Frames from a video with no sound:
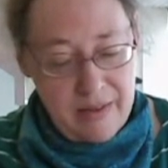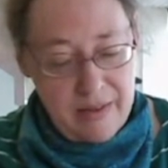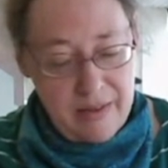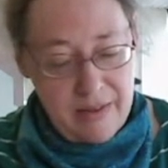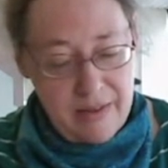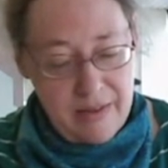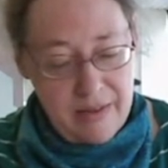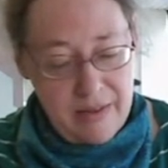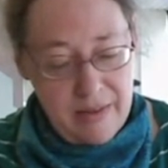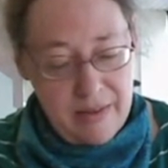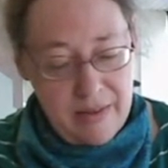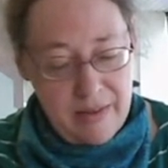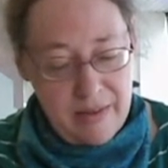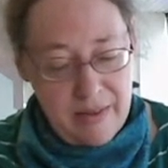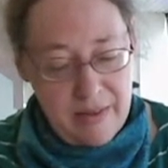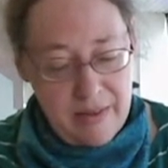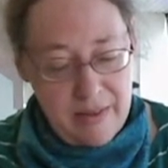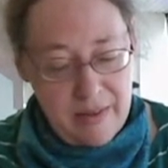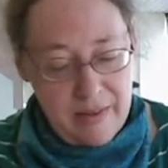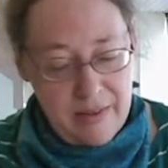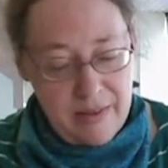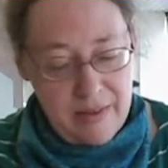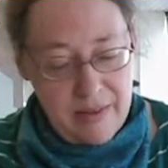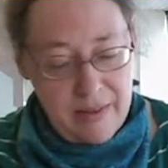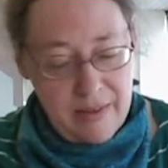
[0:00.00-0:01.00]

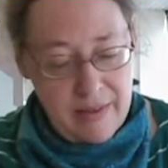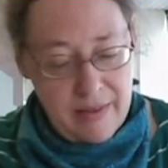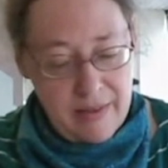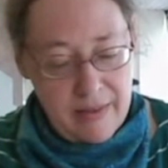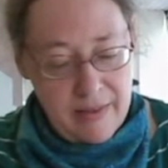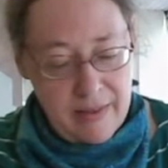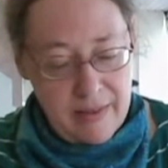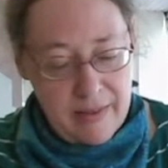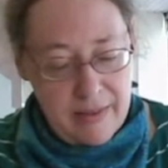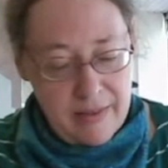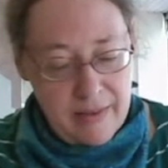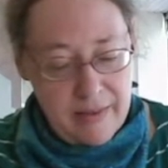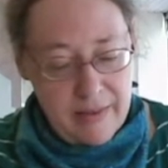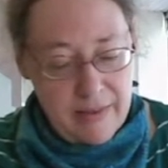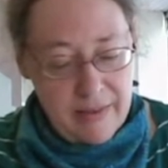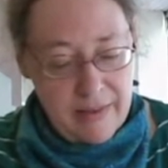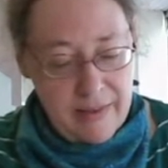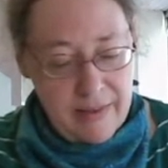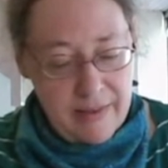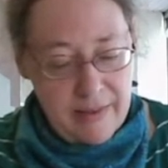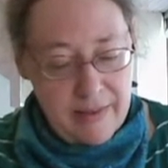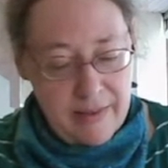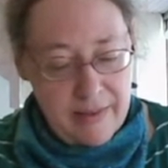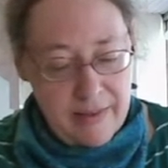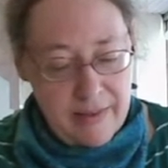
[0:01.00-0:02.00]

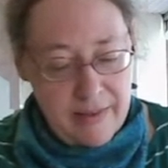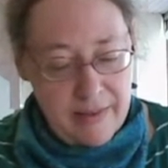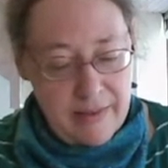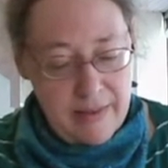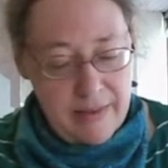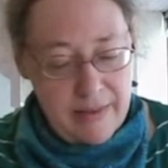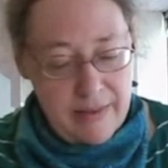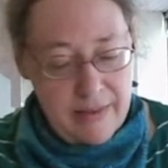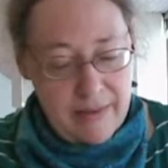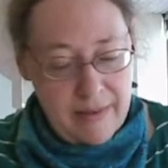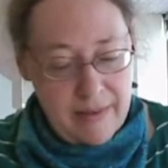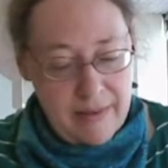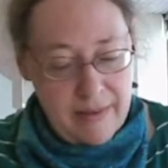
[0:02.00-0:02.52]
Nobody speaks.